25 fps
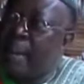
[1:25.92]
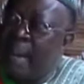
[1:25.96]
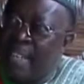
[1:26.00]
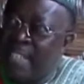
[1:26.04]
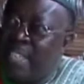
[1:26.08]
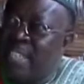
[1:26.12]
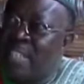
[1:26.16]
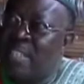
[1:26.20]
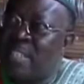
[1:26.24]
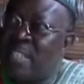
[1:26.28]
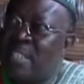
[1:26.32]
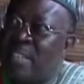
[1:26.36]

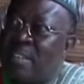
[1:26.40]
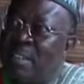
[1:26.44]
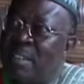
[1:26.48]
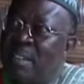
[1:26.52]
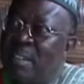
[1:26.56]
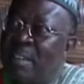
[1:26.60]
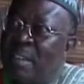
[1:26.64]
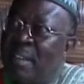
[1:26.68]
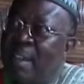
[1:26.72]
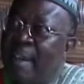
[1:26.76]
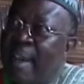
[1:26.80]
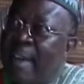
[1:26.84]
parties.
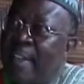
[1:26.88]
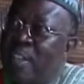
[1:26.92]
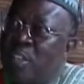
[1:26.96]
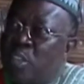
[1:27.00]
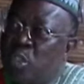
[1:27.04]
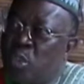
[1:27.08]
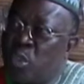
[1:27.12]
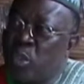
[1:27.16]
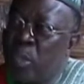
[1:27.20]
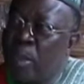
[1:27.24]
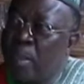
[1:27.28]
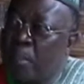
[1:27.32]
And
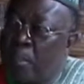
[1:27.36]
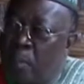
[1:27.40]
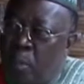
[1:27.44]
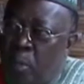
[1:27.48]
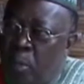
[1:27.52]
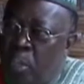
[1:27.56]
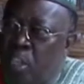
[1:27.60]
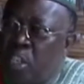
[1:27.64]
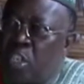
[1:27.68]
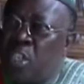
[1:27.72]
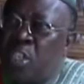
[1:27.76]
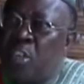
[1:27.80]
so the
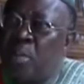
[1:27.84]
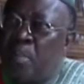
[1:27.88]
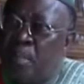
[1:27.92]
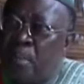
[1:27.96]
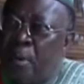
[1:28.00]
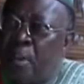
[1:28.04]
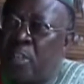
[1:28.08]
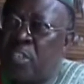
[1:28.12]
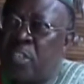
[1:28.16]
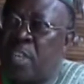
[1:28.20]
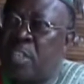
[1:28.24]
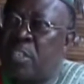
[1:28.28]
political
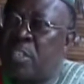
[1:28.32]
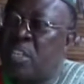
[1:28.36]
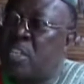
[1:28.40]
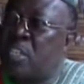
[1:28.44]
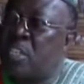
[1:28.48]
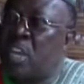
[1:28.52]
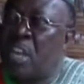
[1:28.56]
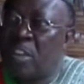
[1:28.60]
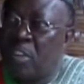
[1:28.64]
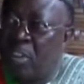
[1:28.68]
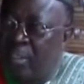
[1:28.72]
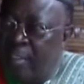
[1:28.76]
process
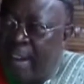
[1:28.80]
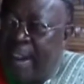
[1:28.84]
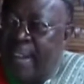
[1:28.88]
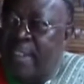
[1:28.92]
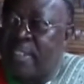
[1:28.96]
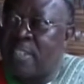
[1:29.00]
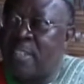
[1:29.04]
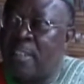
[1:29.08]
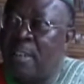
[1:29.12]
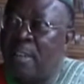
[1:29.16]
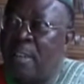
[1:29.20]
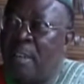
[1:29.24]
is not
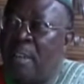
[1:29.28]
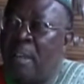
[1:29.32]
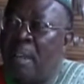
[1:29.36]
correct.